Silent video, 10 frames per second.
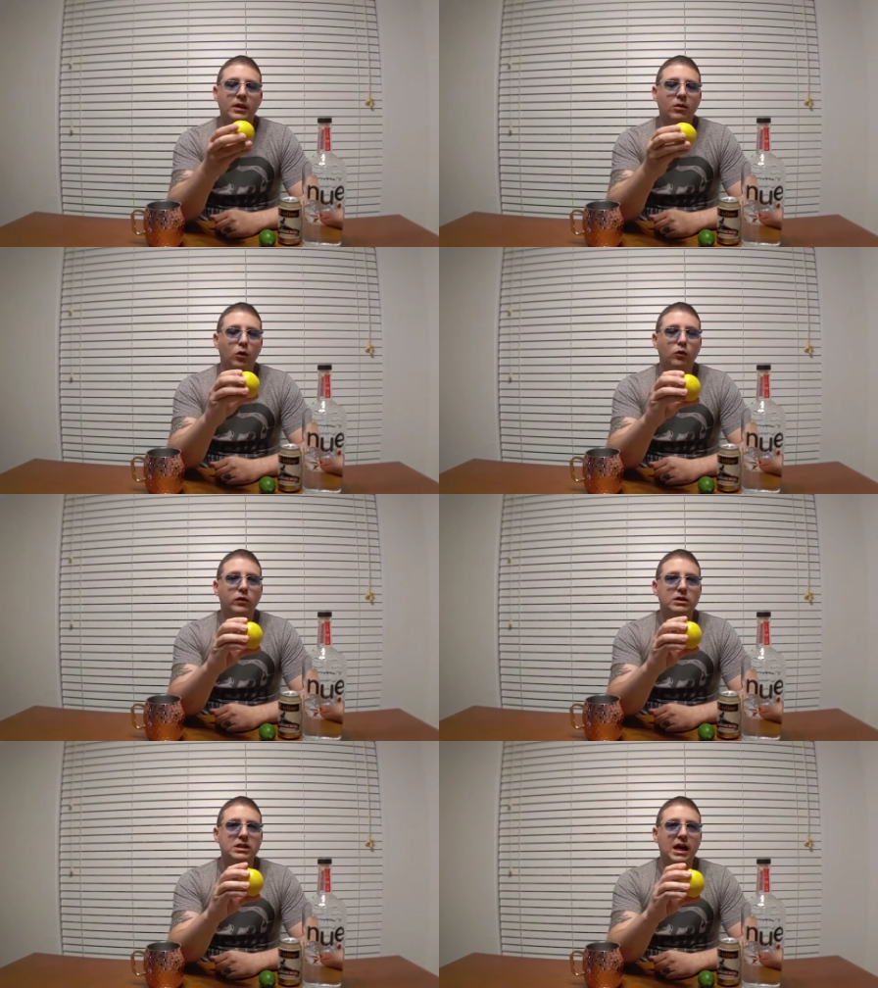
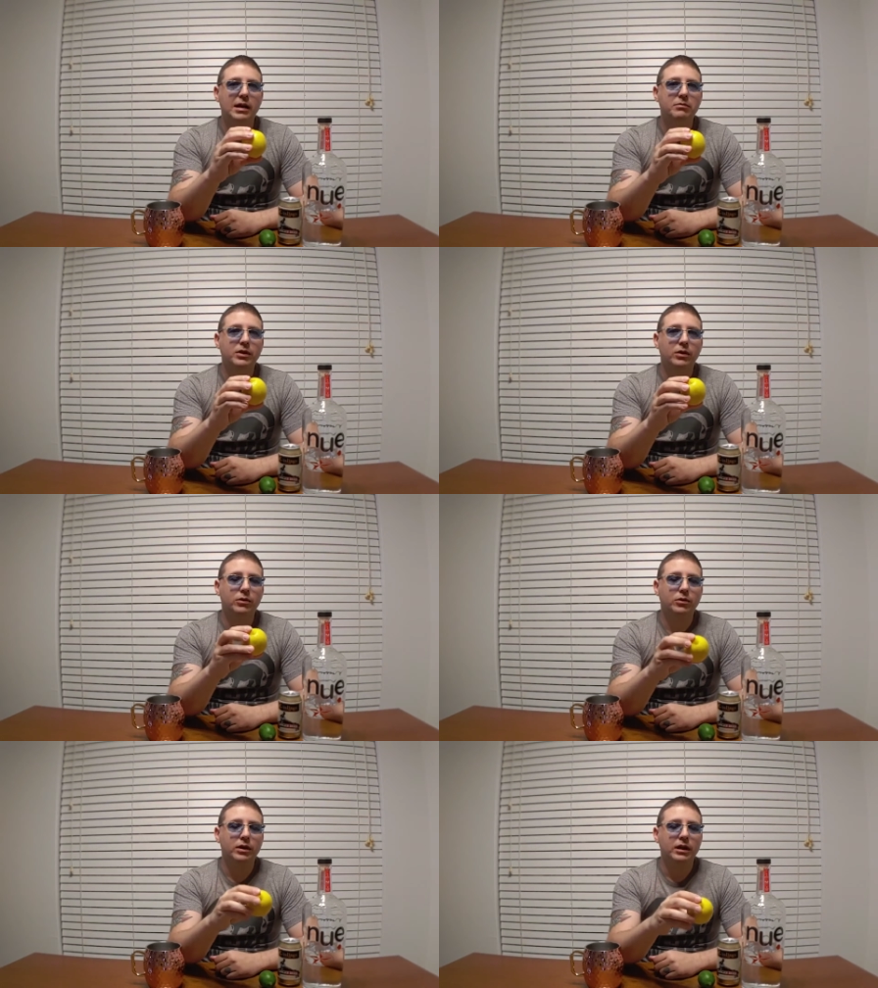Over time,
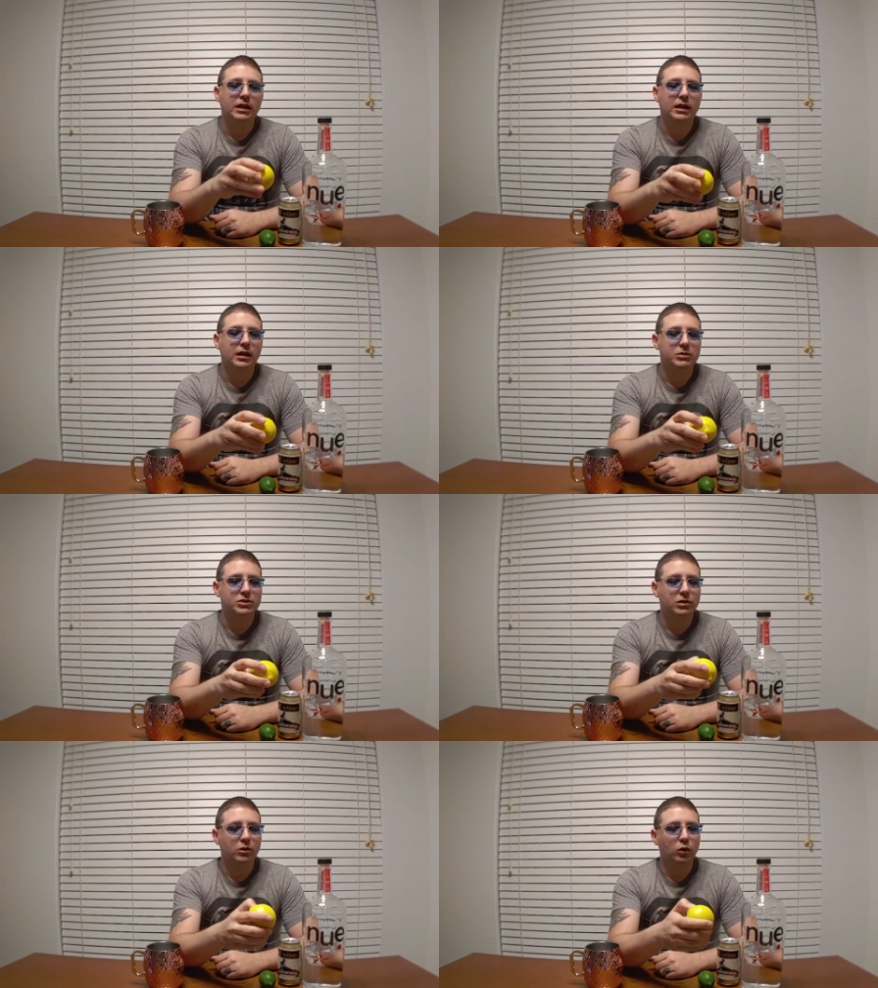though, and I'm
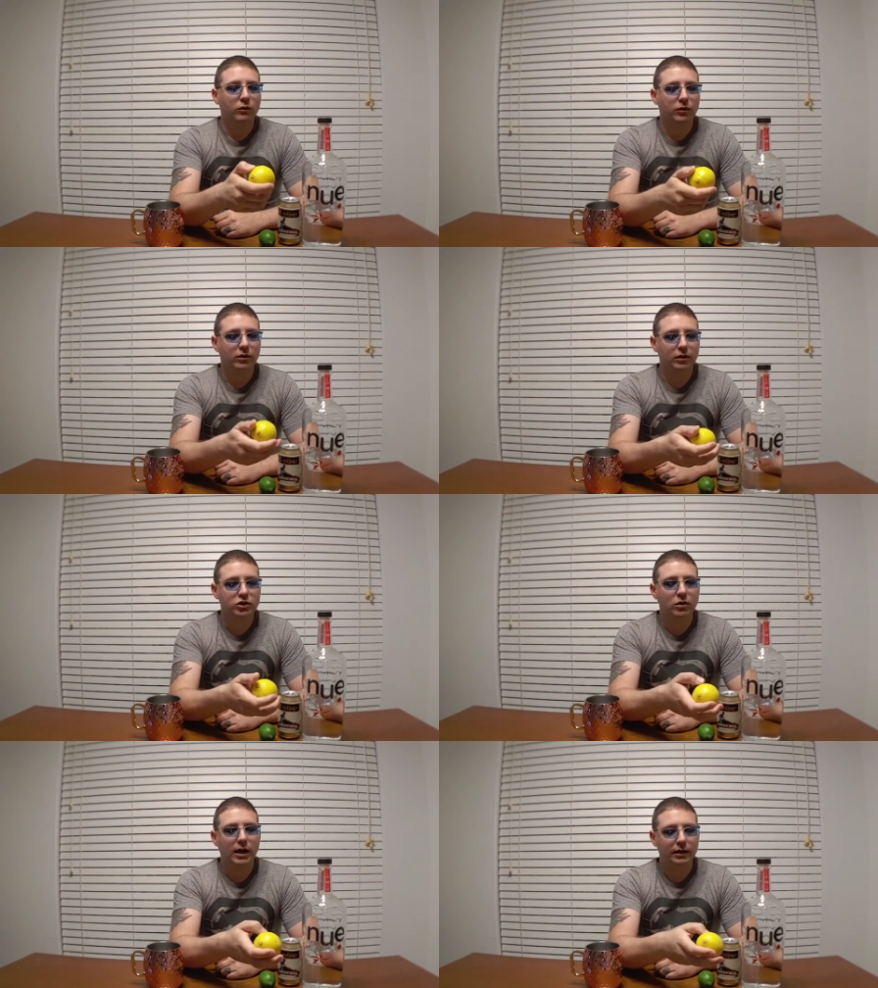sure over
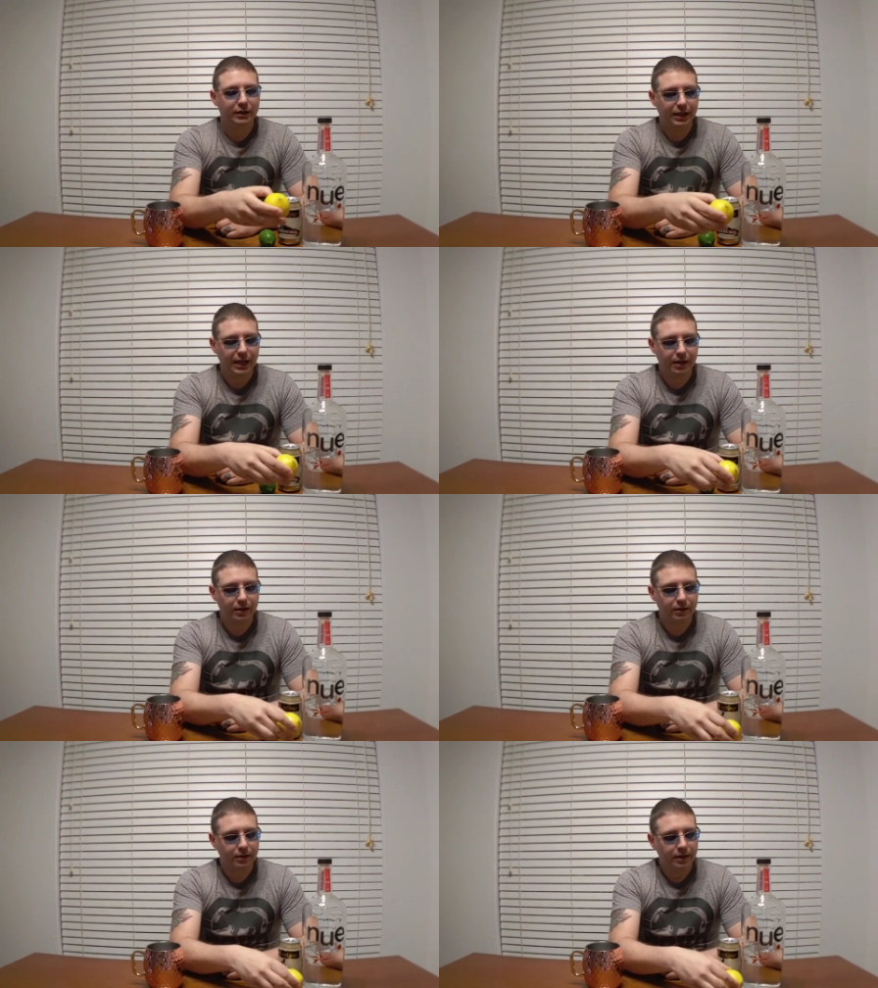trial and
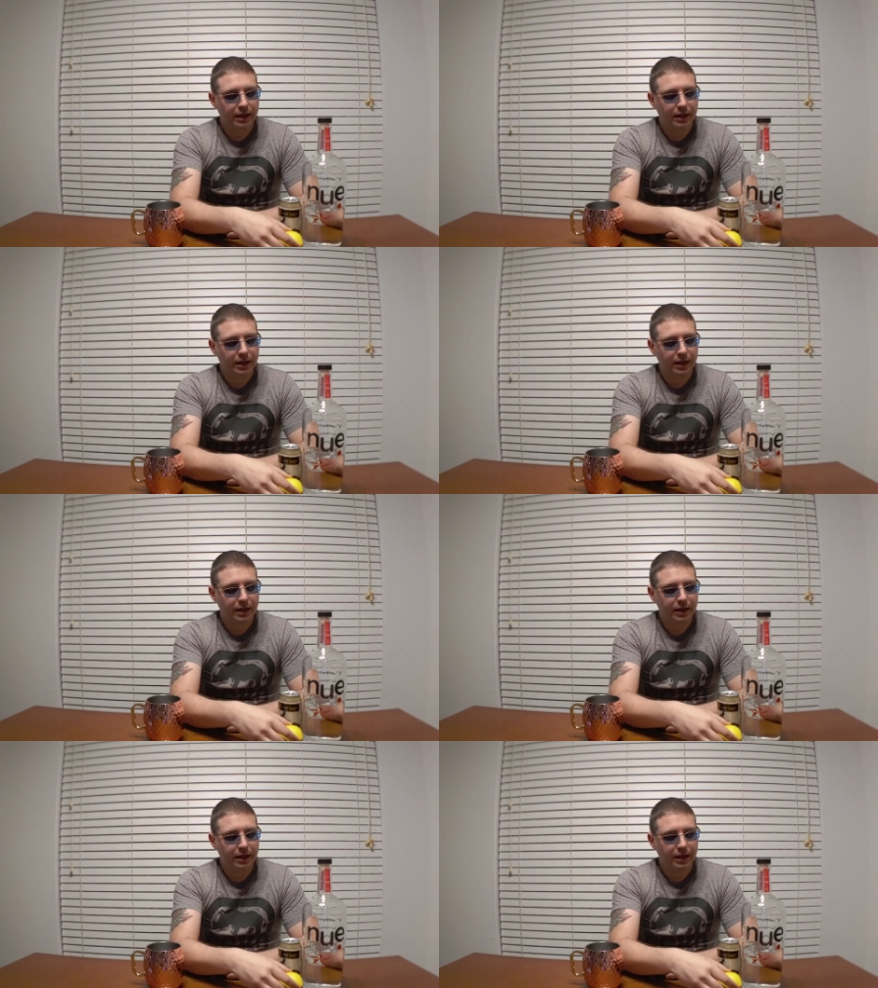error,